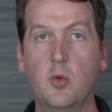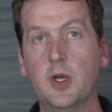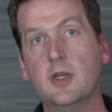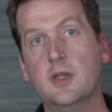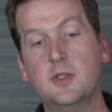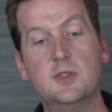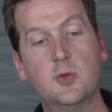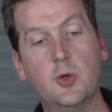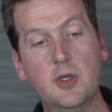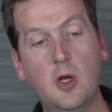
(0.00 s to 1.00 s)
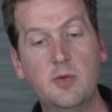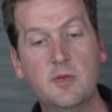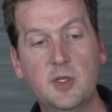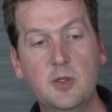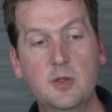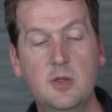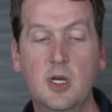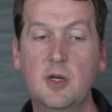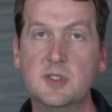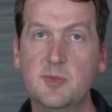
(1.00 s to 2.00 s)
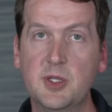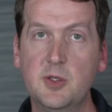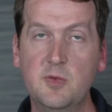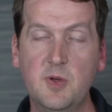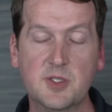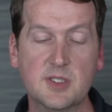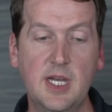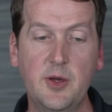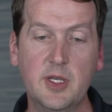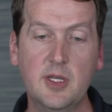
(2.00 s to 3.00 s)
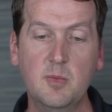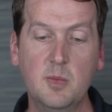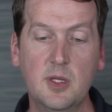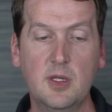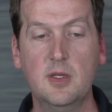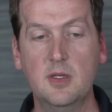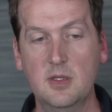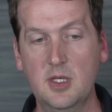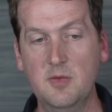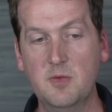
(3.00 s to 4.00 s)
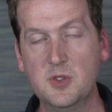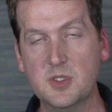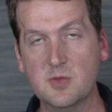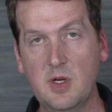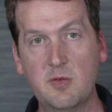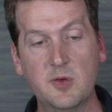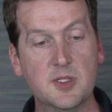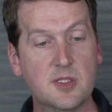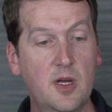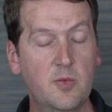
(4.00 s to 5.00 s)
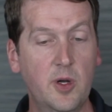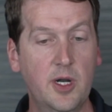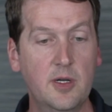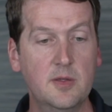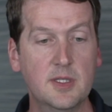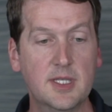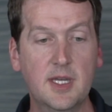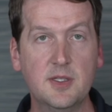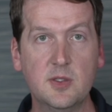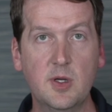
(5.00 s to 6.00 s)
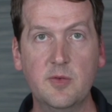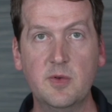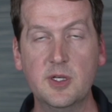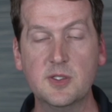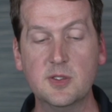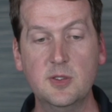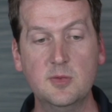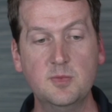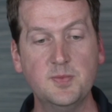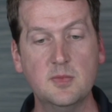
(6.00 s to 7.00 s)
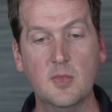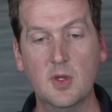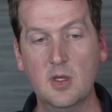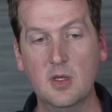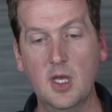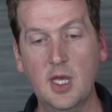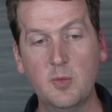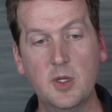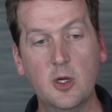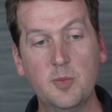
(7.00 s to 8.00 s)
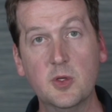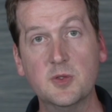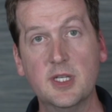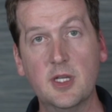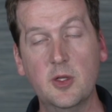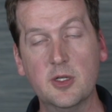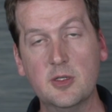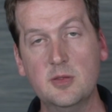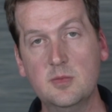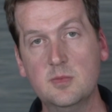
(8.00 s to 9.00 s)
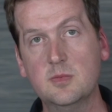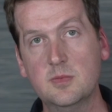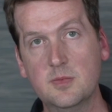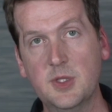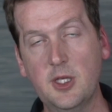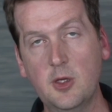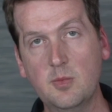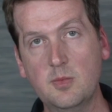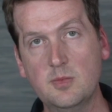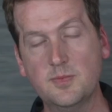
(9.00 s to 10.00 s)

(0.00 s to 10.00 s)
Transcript: quick, short overview of some of the new functionality in version 12 of our software. Again, due out very soon and we hope you'll take a look. Thank you.